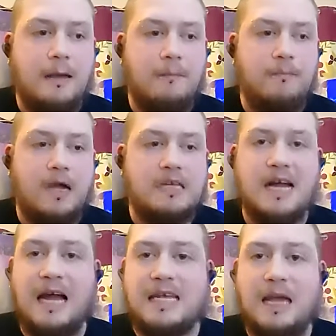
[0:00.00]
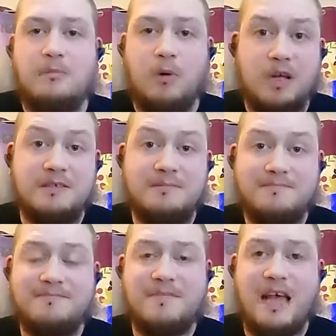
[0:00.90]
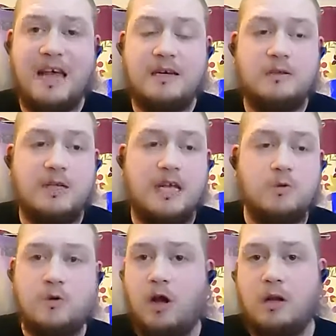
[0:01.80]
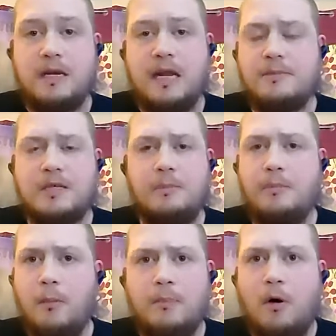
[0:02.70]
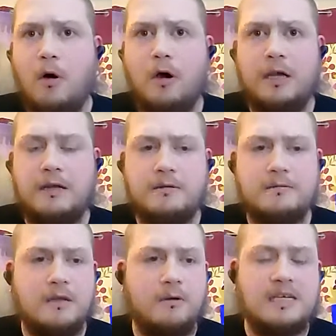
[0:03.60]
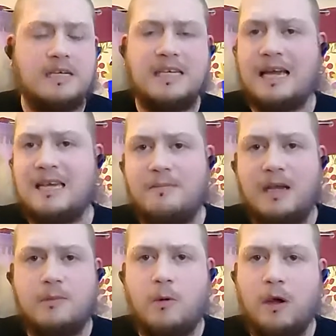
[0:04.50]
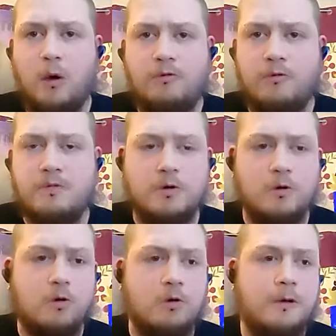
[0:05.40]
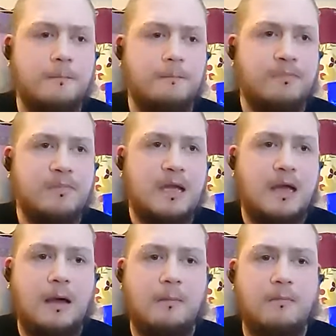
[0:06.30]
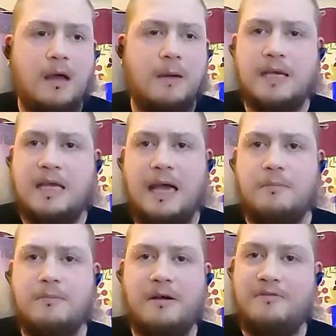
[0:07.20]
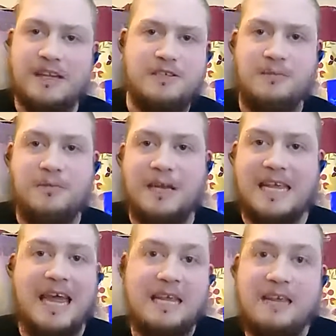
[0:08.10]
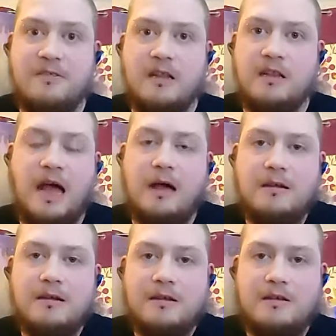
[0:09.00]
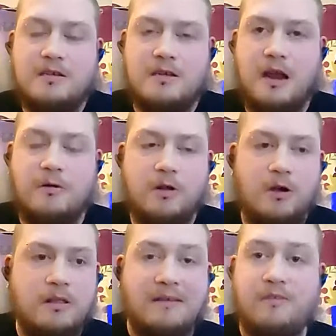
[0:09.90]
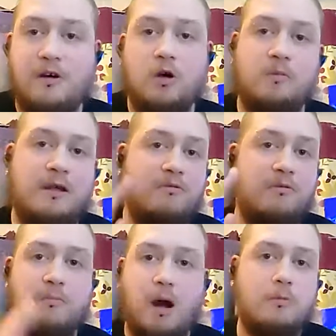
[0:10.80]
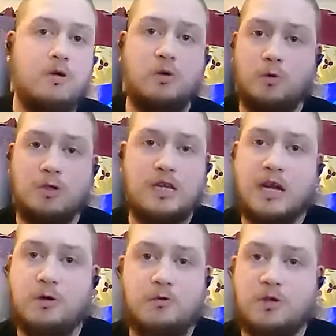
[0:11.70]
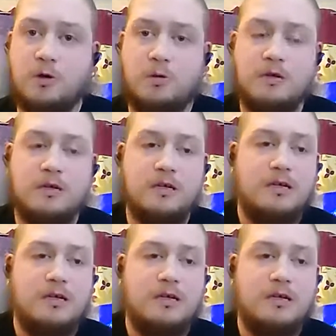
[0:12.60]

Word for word: um, I started getting bullied. And kids were calling me names like bum boy, and they were attacking me on the way home from school. And um, I became a victim again, even in that scenario. And that followed me from primary school to secondary school.